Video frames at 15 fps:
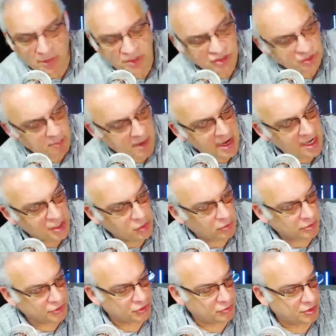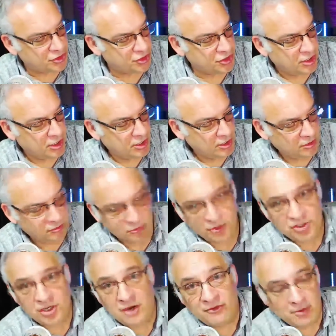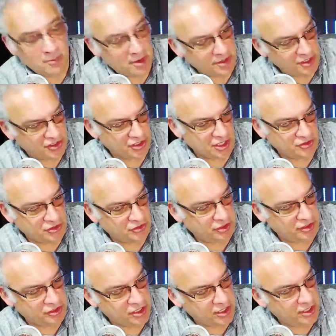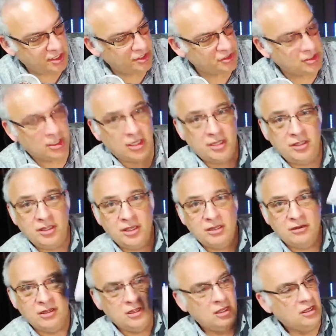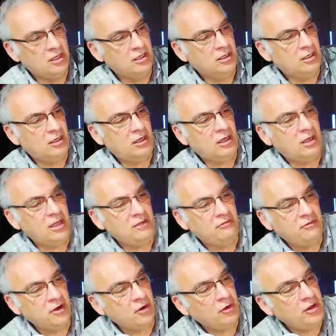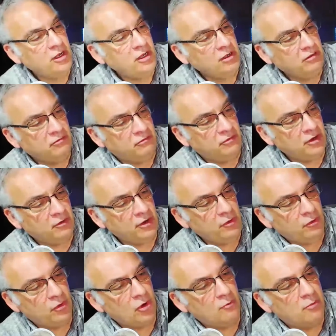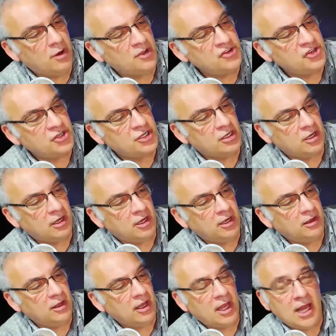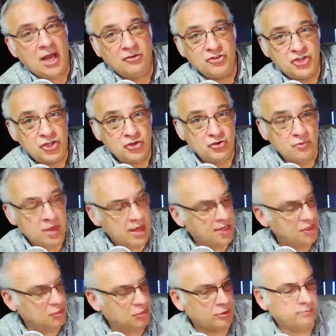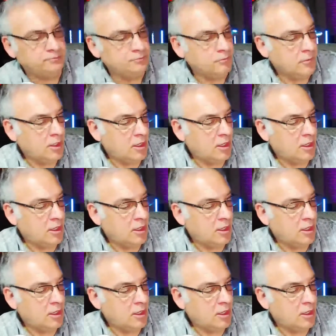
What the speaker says: bunch of manuals, which everybody sends you these days. You get a very, very robust how-to manual.